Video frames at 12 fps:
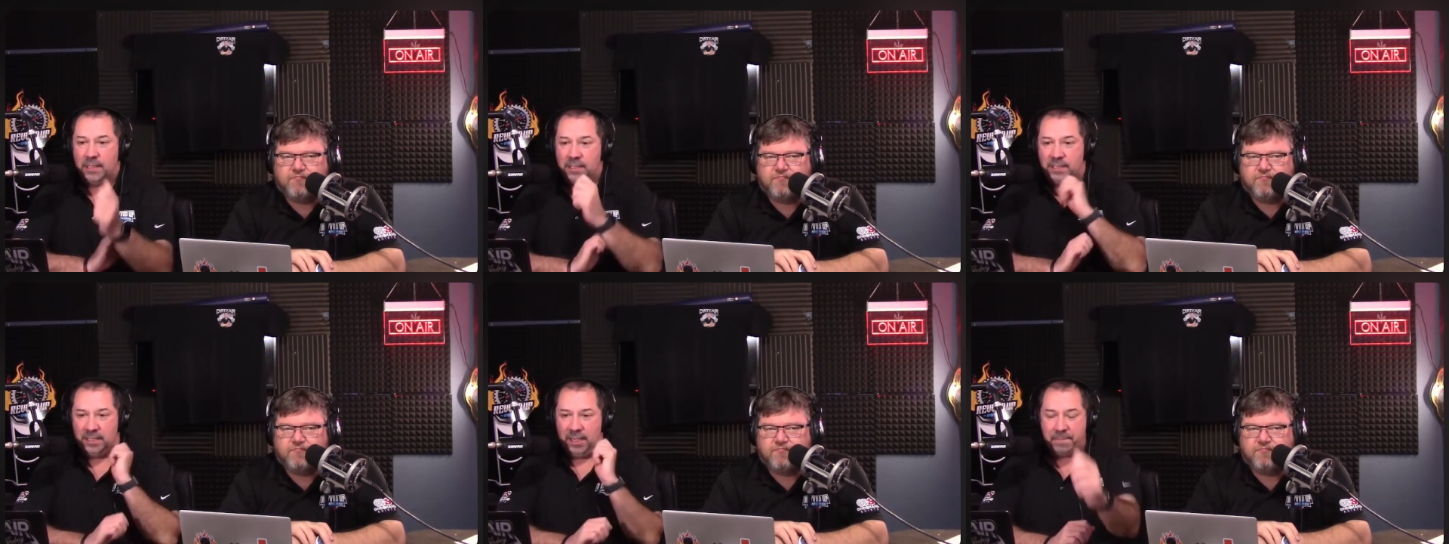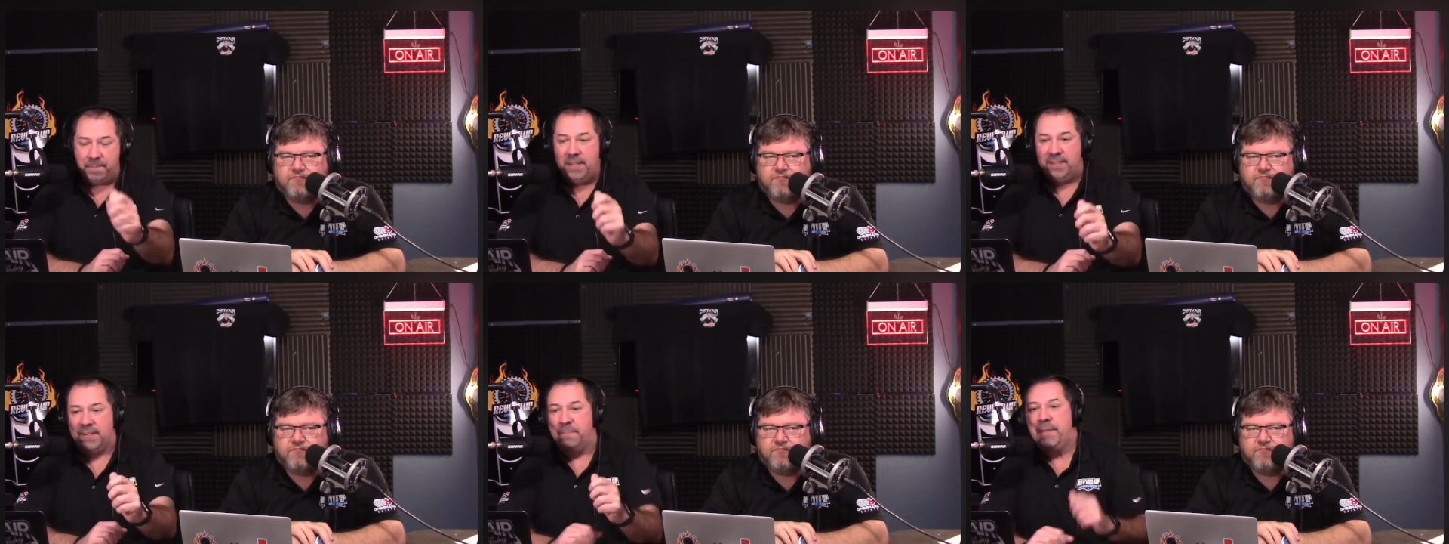Speaker 1: Slip me
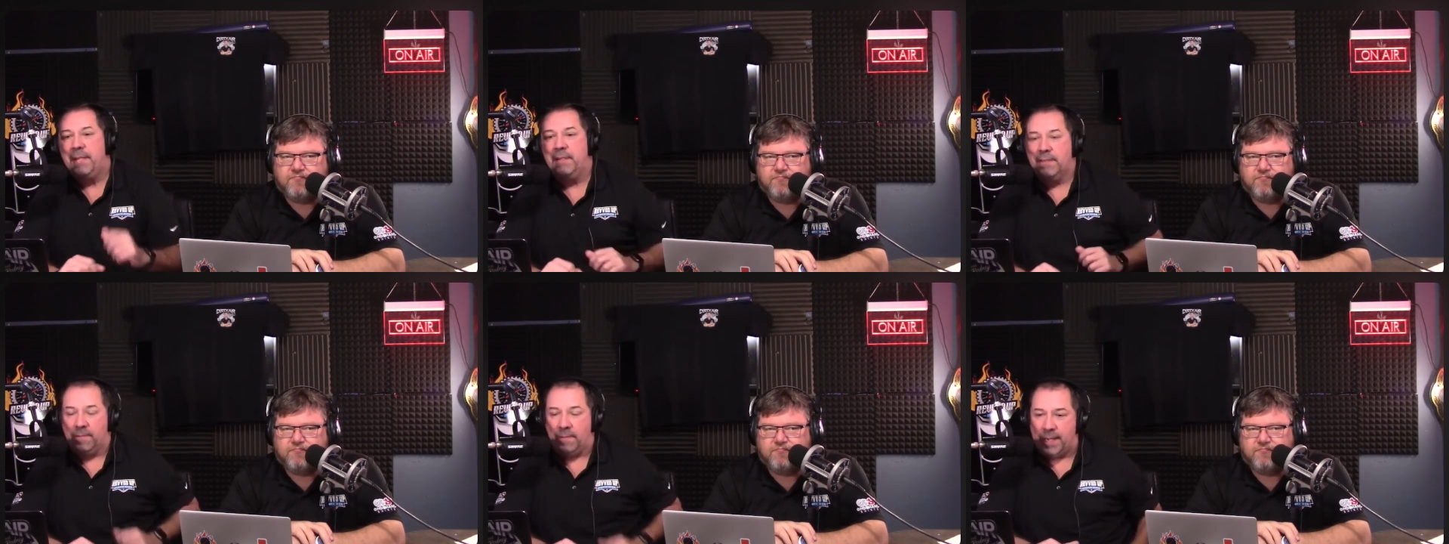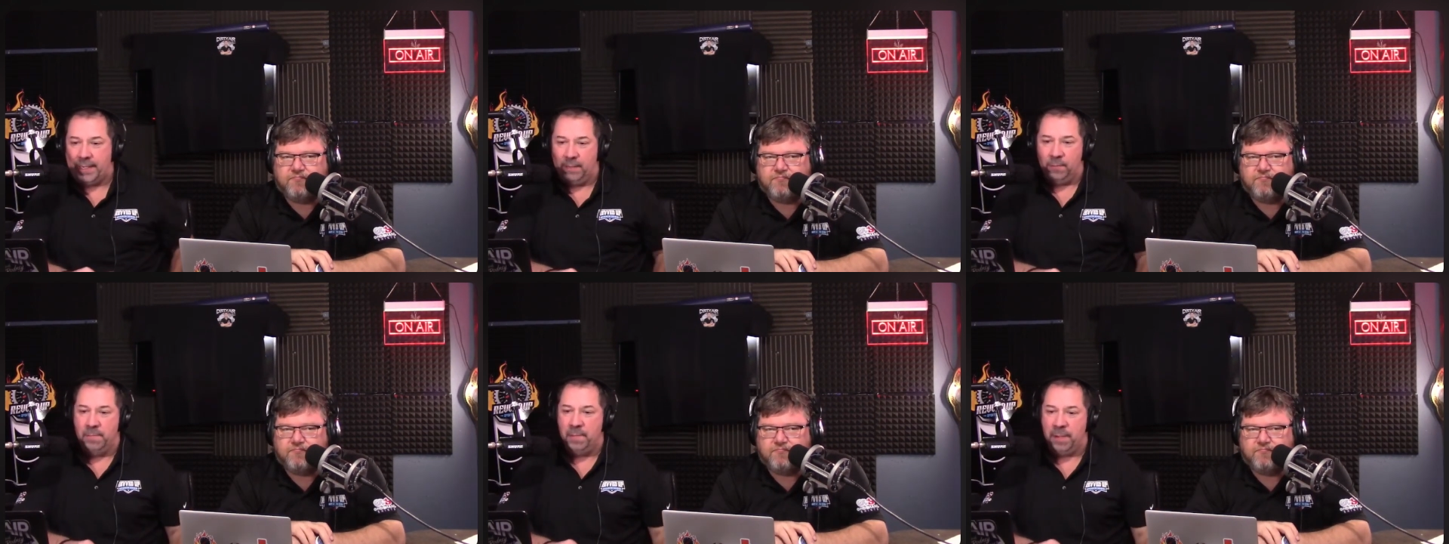something so I
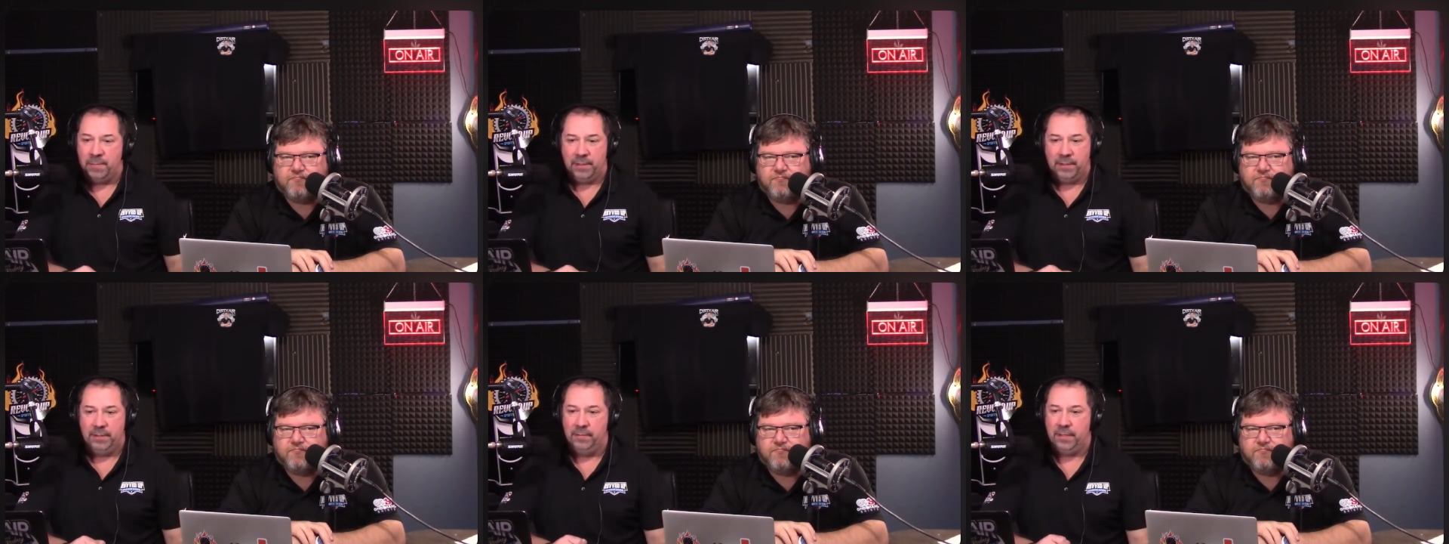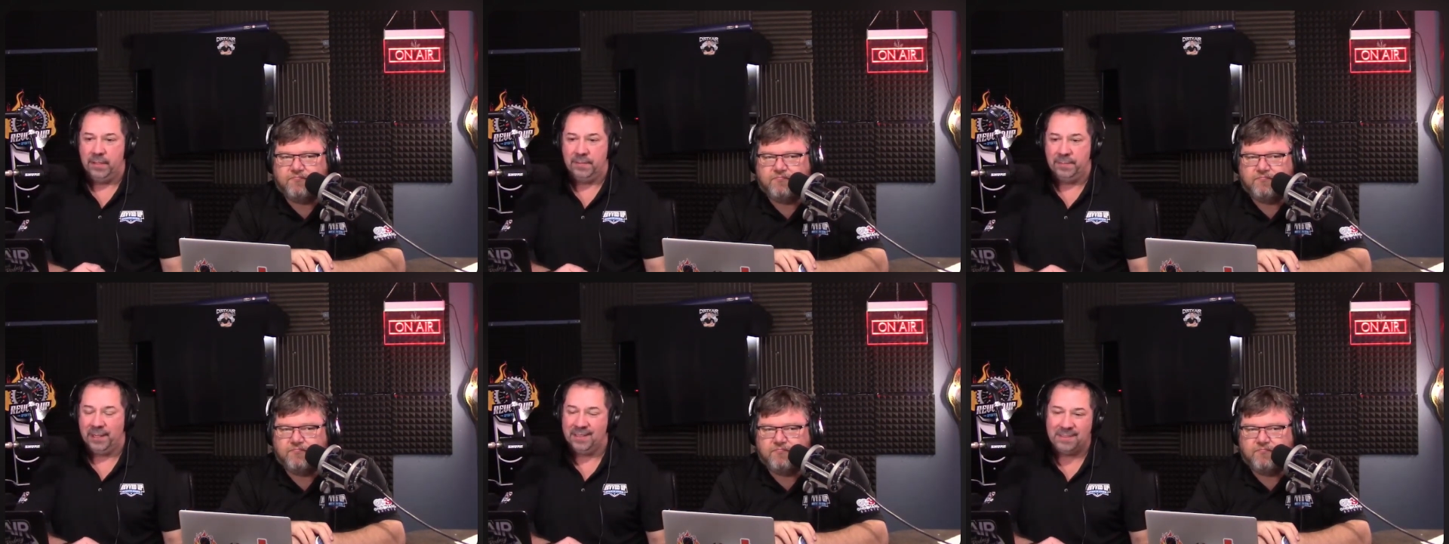can remember to do
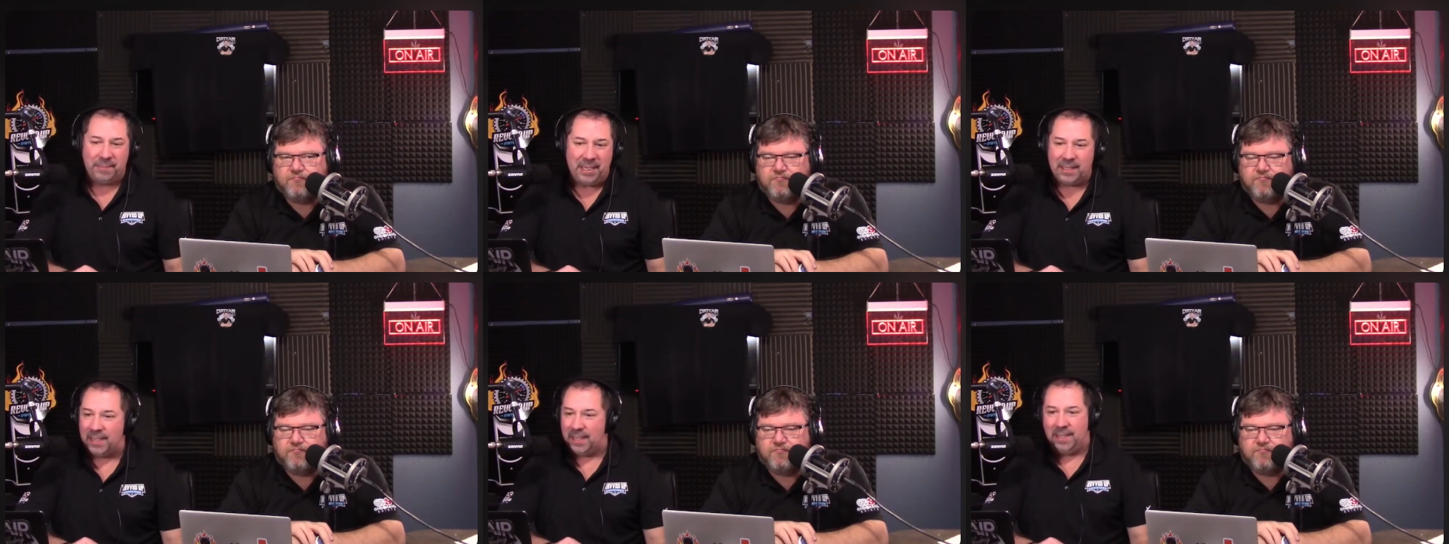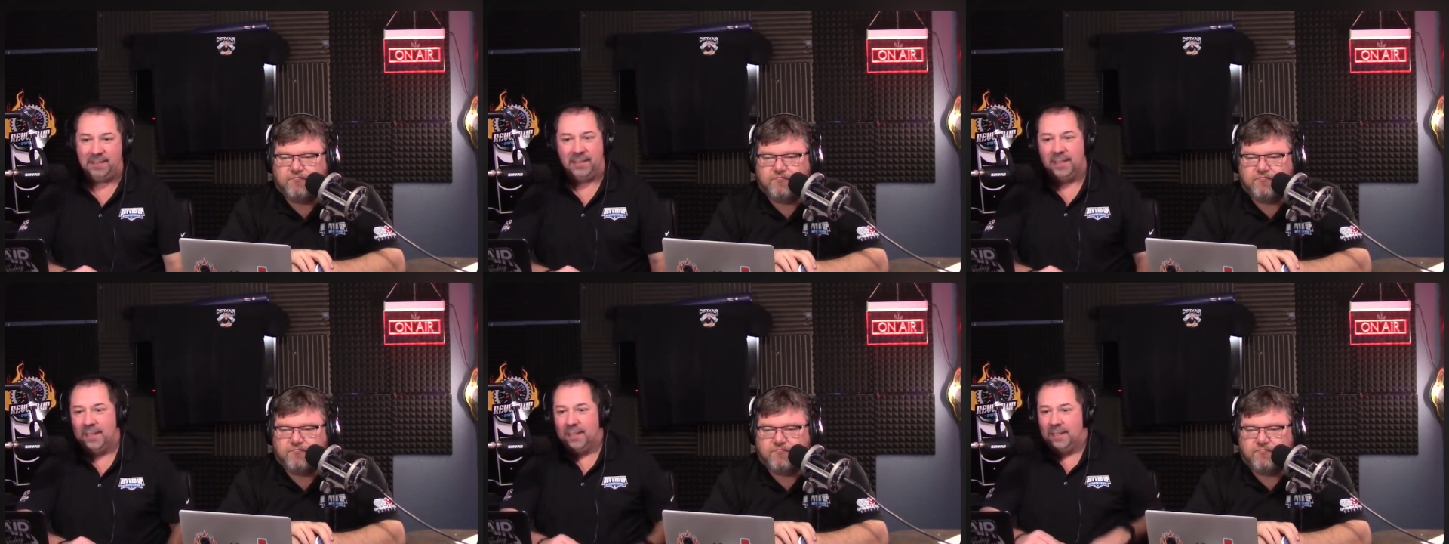this because man, I,
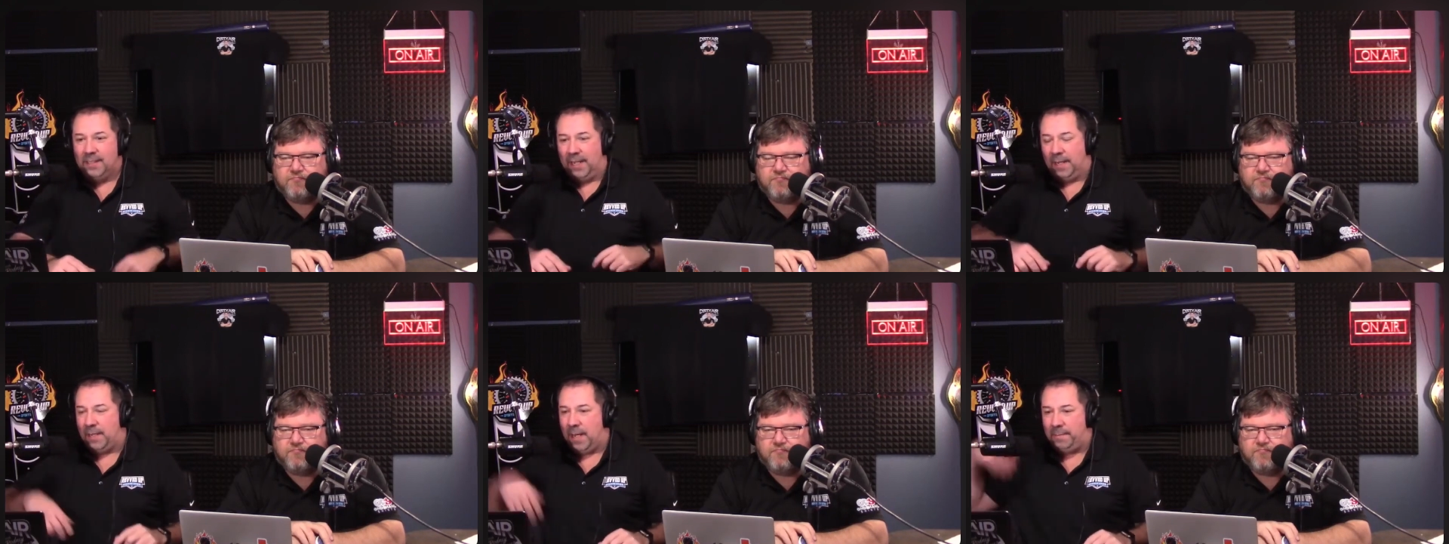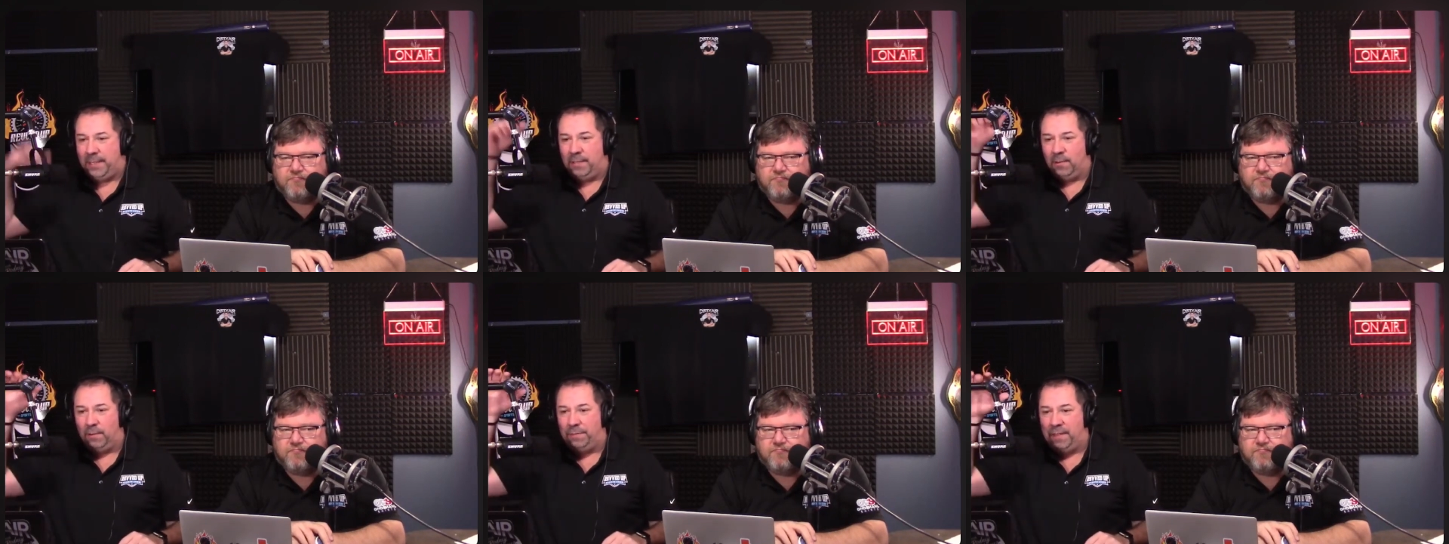I, I mean,
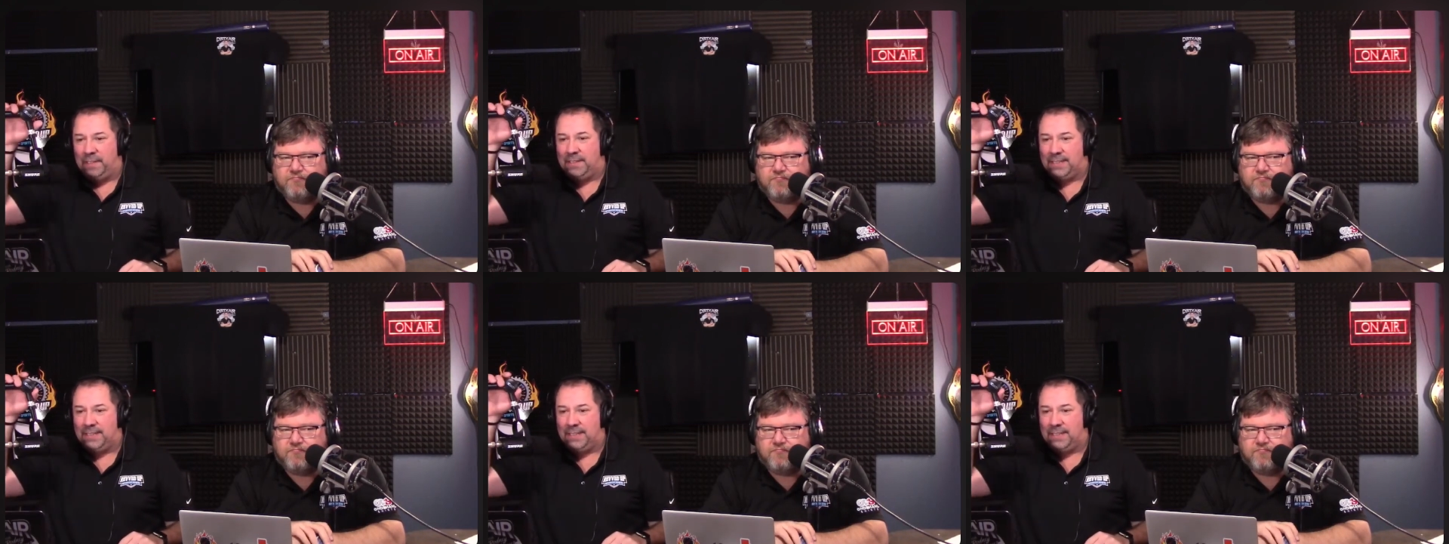no offense,